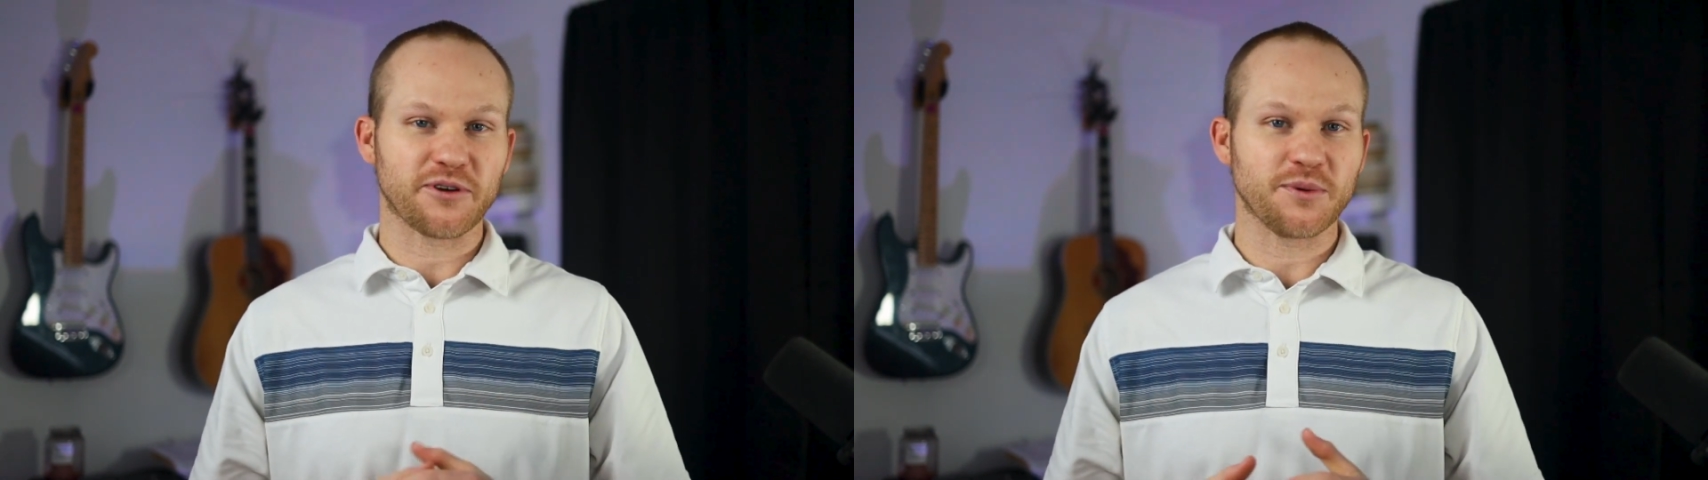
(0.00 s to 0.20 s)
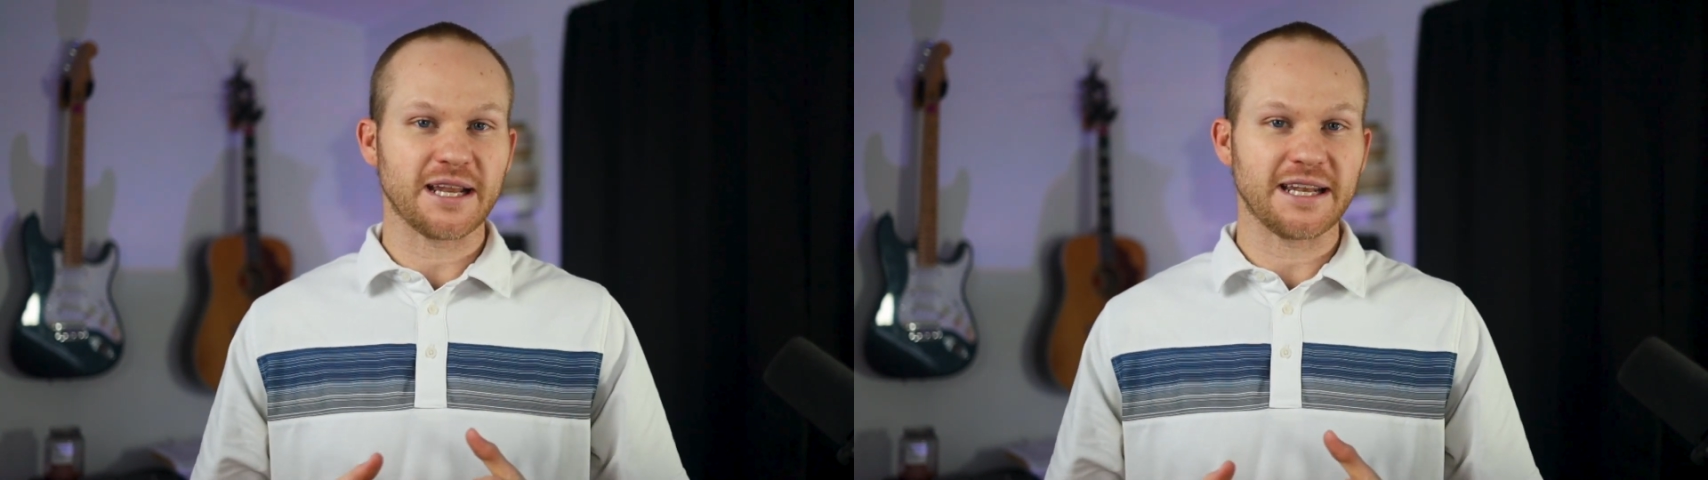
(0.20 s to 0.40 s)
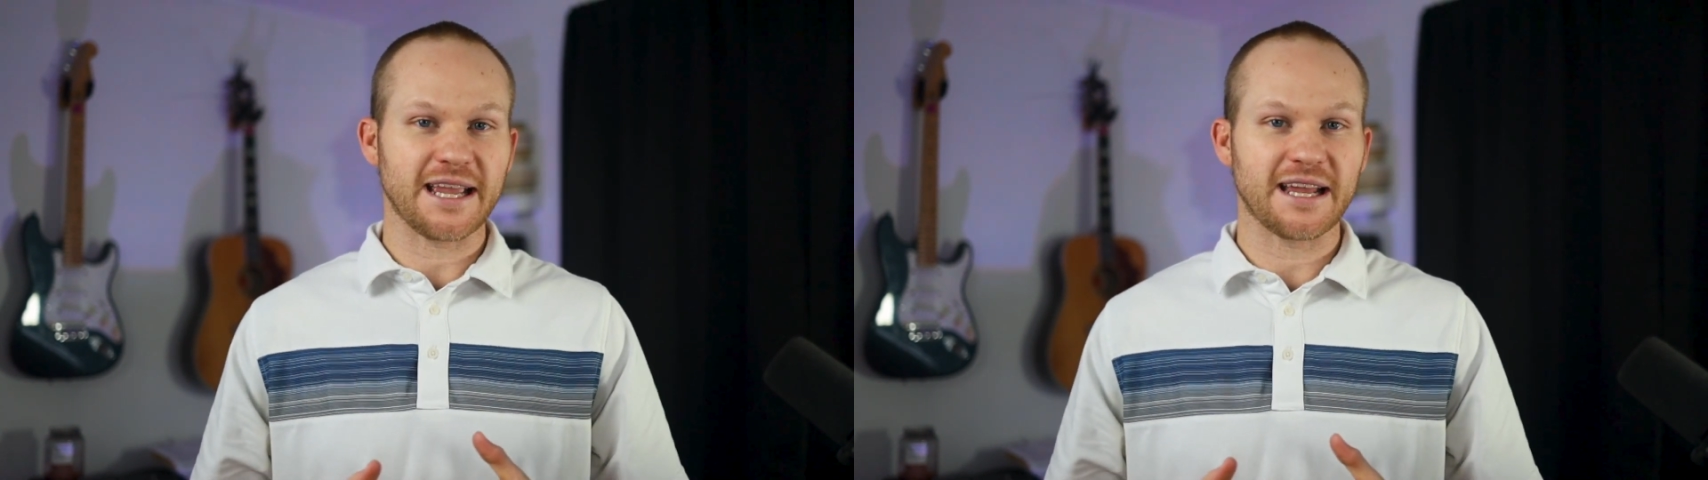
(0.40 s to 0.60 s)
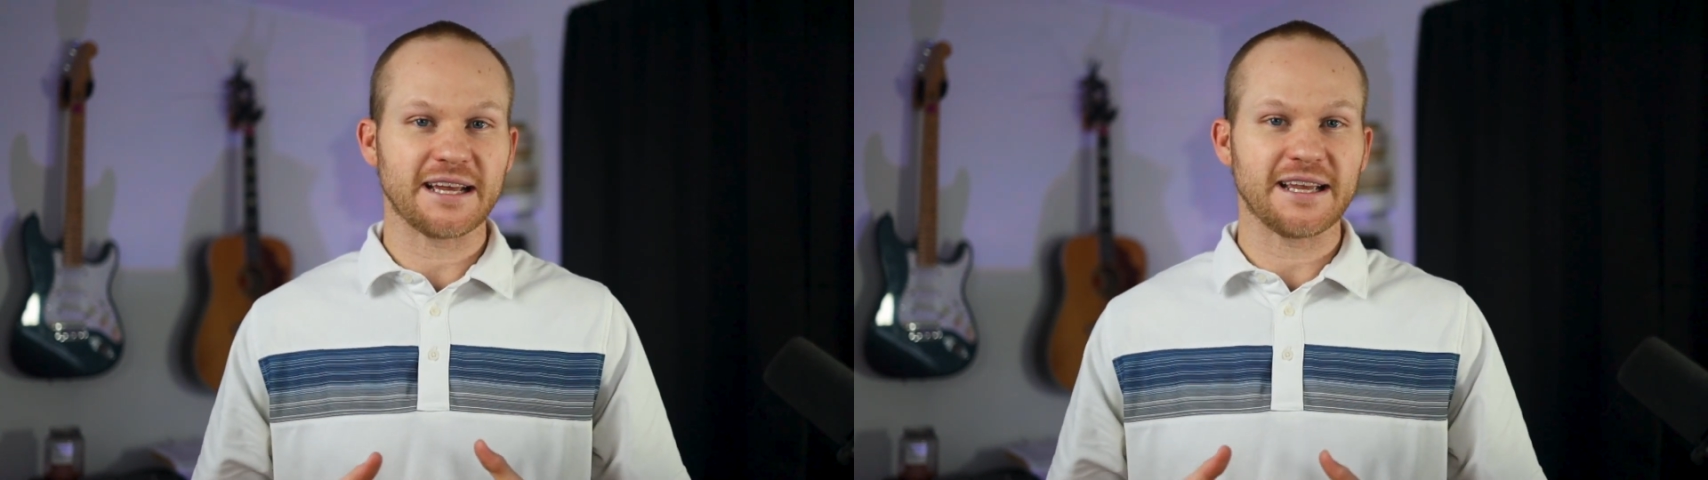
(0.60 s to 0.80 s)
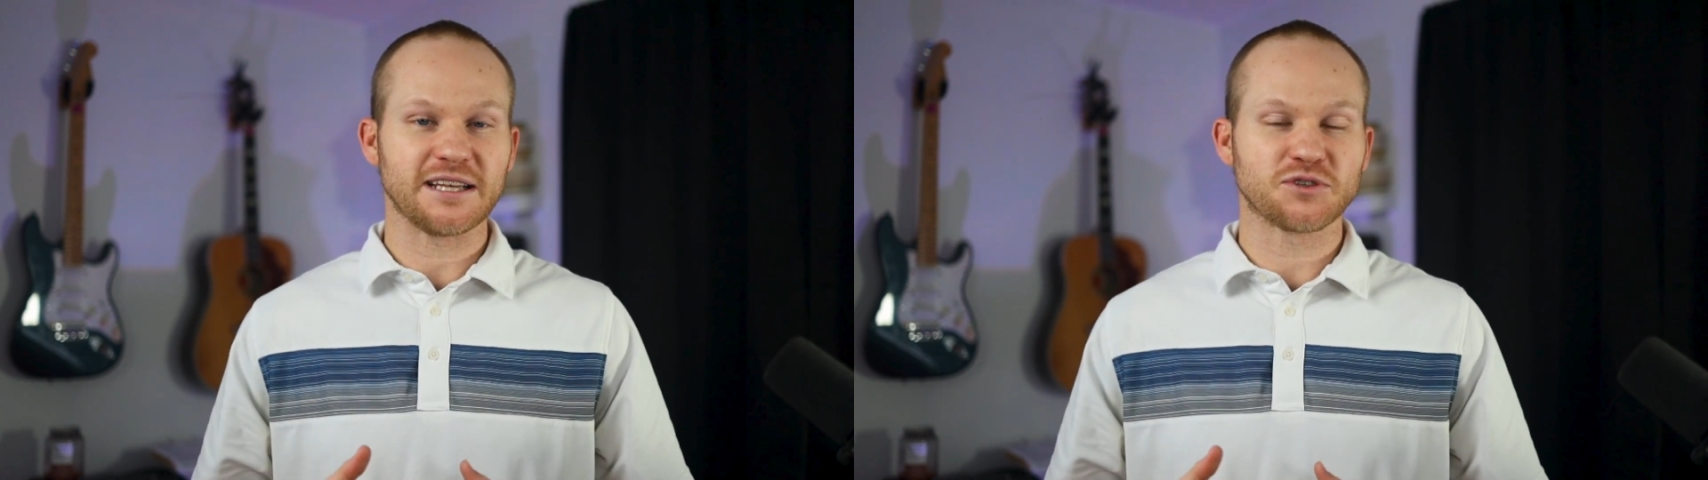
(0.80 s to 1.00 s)
Indiana
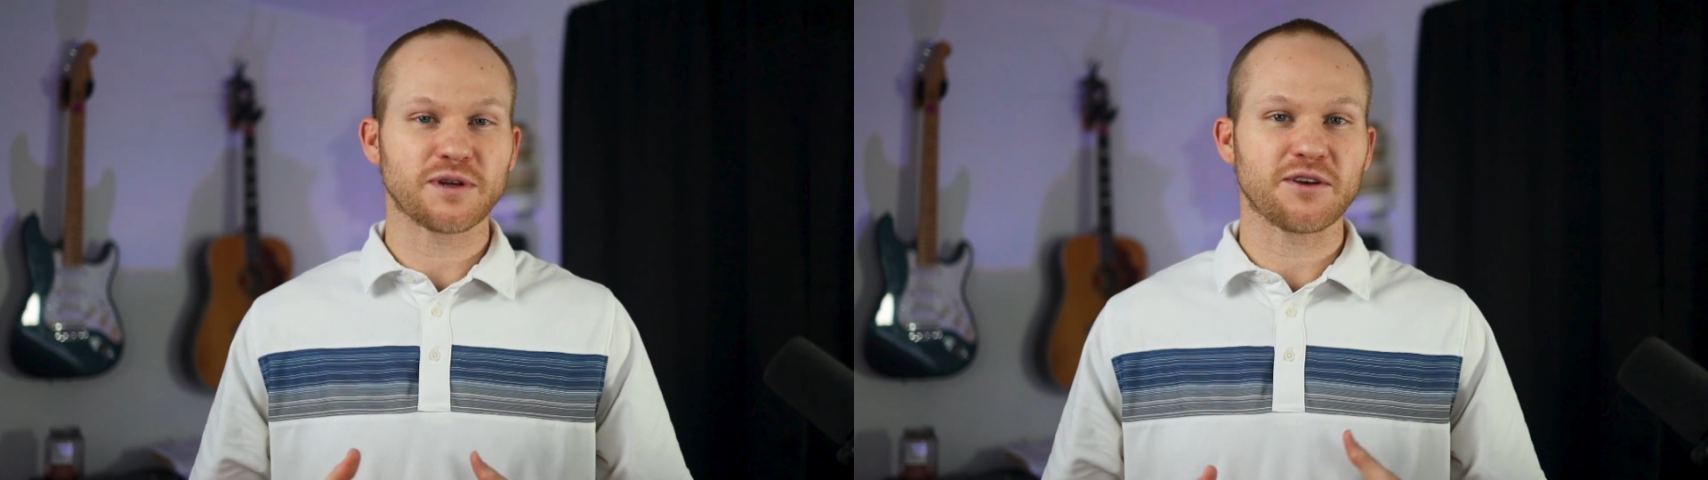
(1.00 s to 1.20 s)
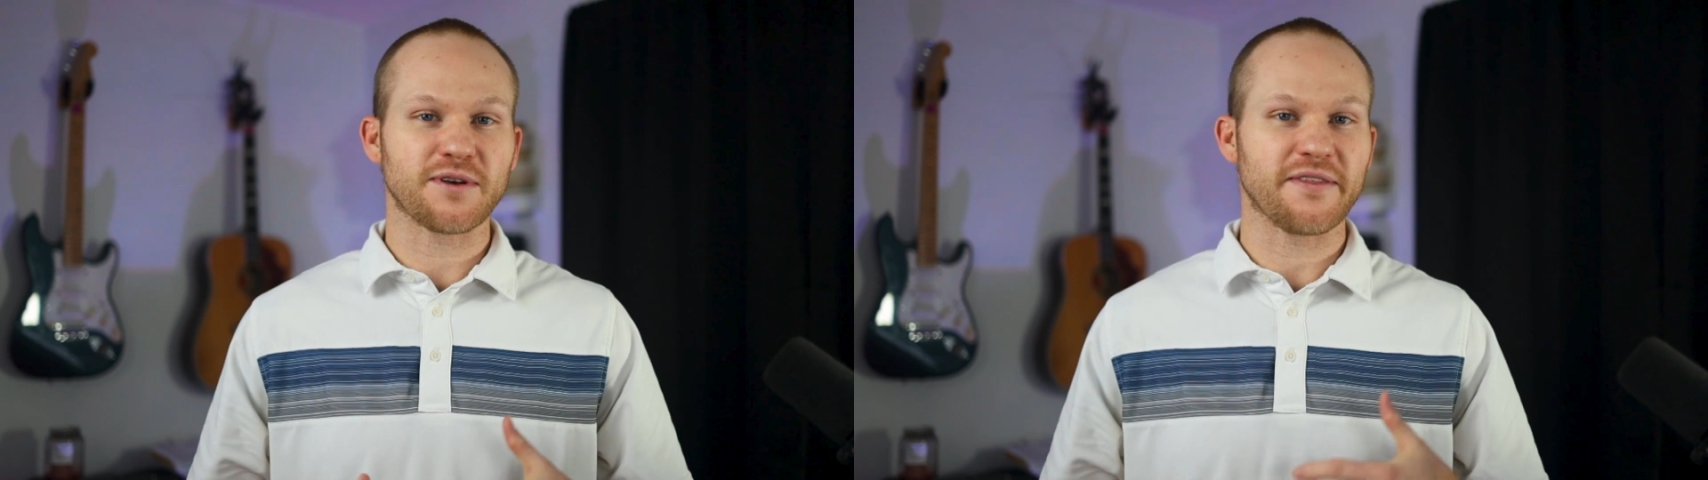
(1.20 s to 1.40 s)
is really around the